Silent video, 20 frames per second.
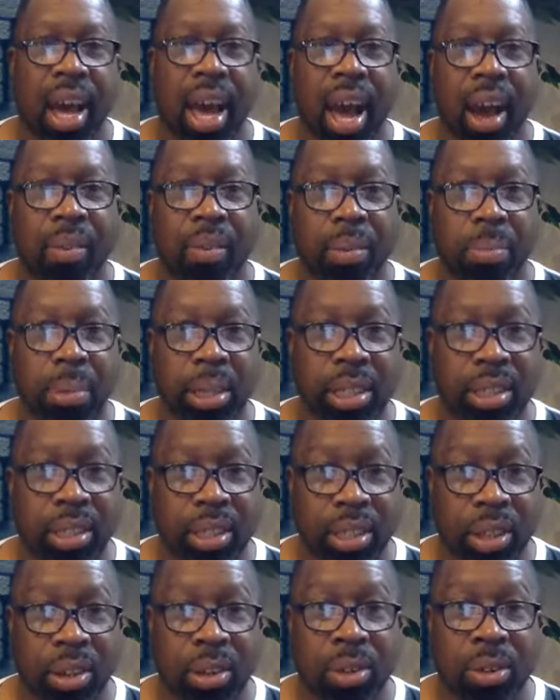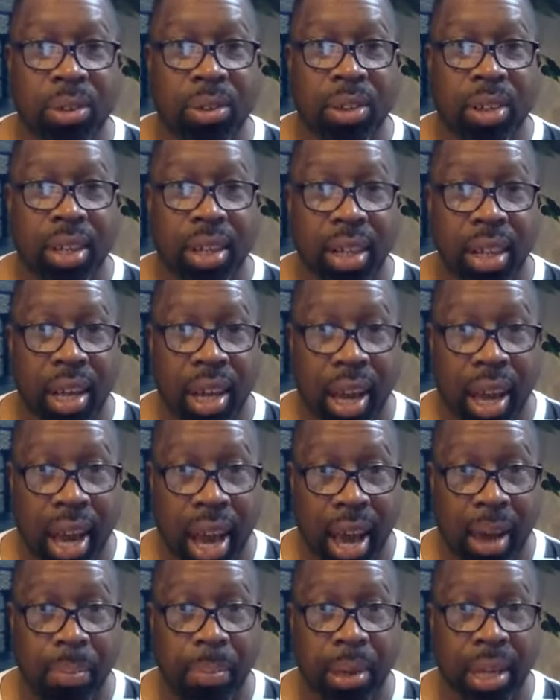I would be so
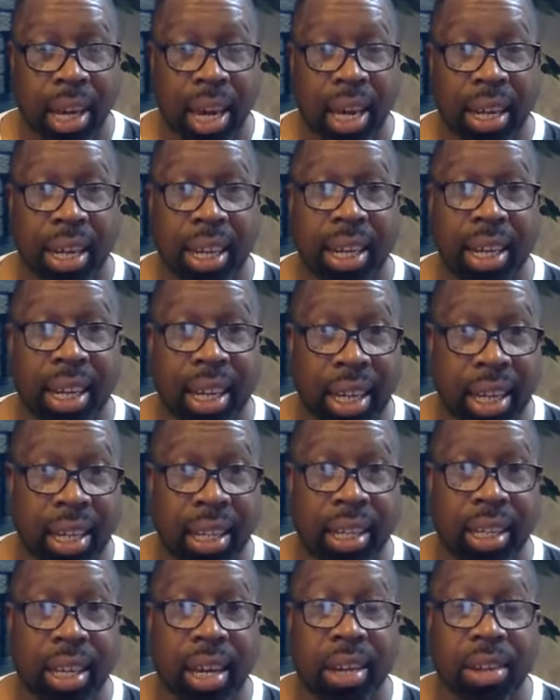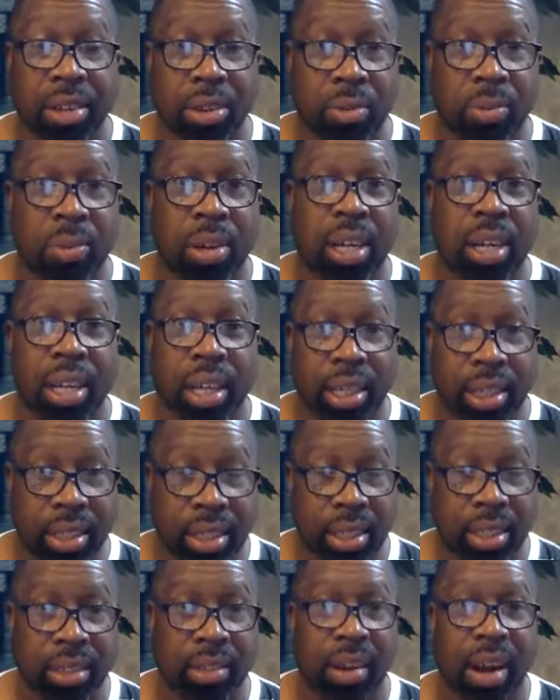happy and elated that you went and
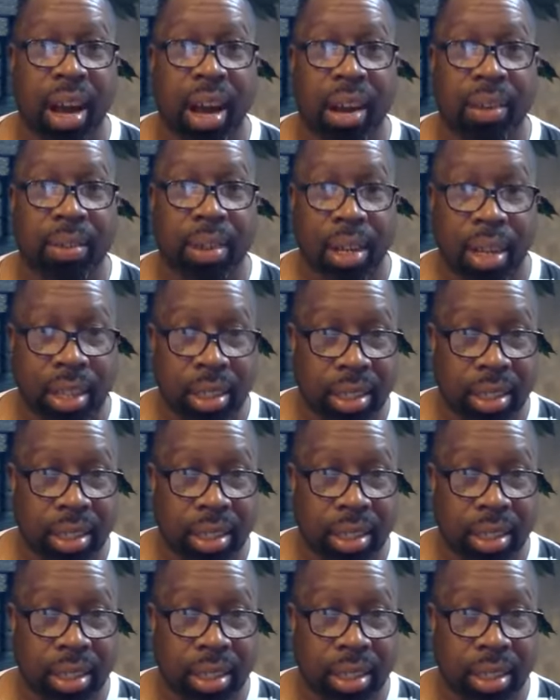subscribed